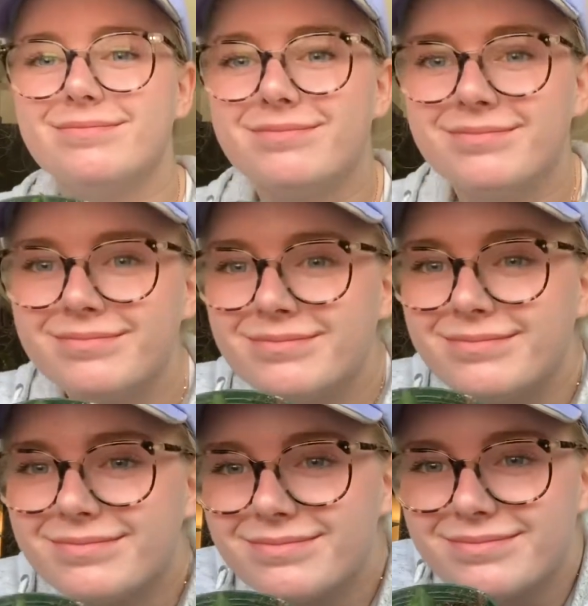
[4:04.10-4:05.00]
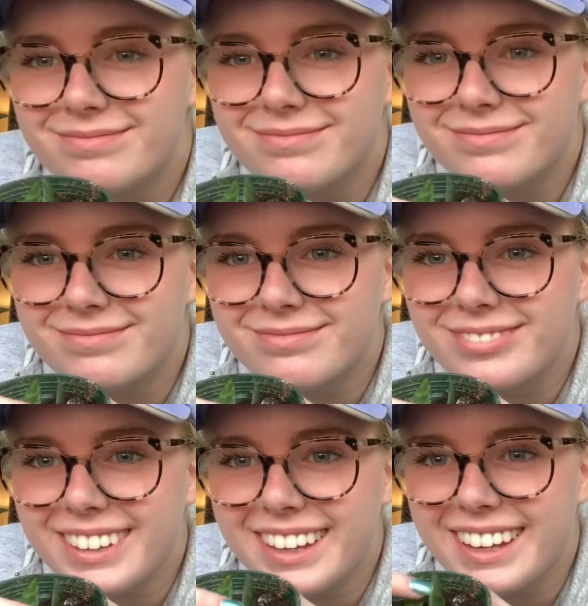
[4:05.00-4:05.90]

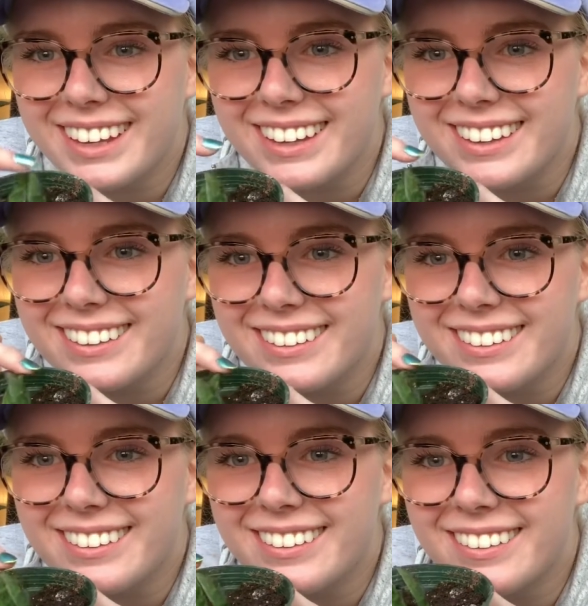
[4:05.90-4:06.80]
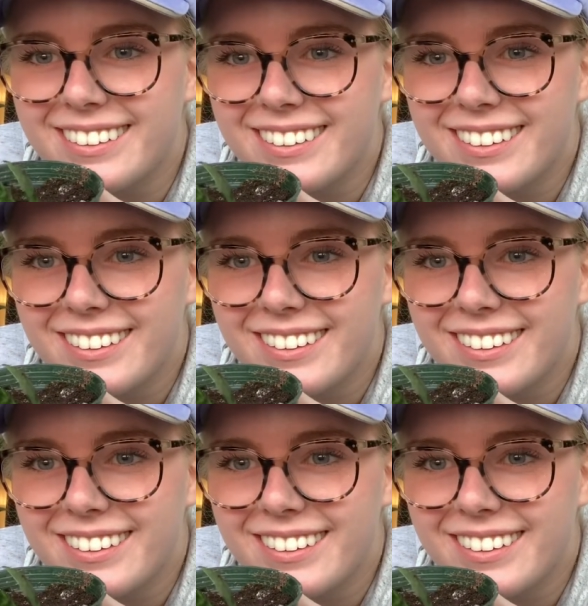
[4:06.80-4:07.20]
Nothing is said.